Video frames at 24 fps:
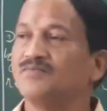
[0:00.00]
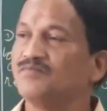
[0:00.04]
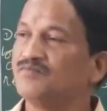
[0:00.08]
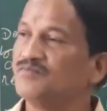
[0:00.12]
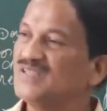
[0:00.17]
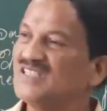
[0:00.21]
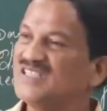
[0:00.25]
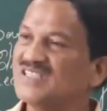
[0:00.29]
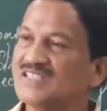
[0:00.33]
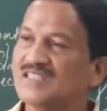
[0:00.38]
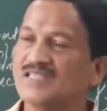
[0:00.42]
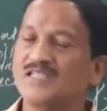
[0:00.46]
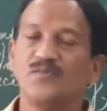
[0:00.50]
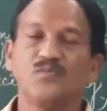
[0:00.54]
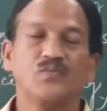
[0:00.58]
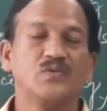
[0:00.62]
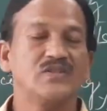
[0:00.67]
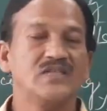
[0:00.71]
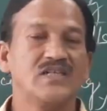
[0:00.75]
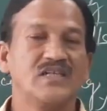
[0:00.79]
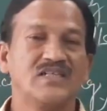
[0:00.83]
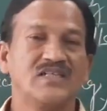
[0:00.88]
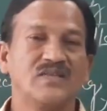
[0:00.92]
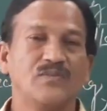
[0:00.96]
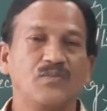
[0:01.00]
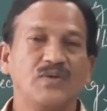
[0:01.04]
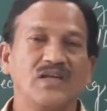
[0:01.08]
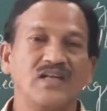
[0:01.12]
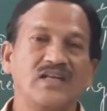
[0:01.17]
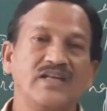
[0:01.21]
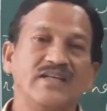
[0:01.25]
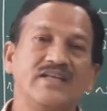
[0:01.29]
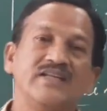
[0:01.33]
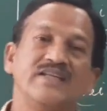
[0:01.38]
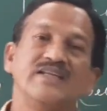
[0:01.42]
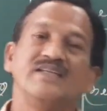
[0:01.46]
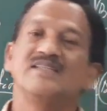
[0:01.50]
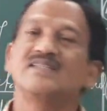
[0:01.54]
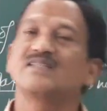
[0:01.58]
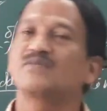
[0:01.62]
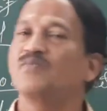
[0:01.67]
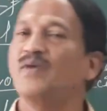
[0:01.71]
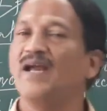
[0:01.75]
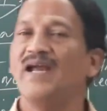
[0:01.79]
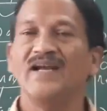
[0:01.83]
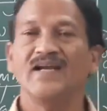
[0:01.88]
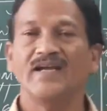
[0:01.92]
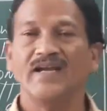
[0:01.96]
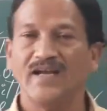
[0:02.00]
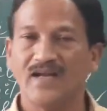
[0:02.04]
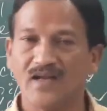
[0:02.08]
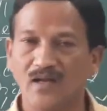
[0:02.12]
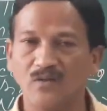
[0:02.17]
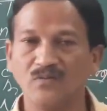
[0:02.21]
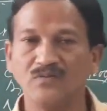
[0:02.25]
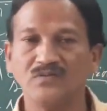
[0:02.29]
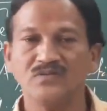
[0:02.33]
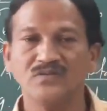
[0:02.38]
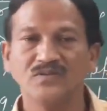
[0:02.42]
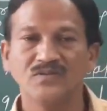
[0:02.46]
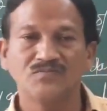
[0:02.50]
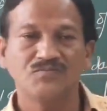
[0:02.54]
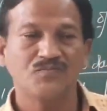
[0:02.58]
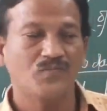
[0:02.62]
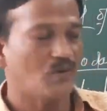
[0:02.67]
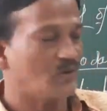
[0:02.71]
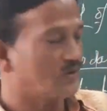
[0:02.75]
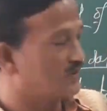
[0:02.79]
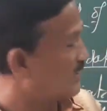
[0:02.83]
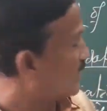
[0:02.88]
means deposit the bill in his bank account for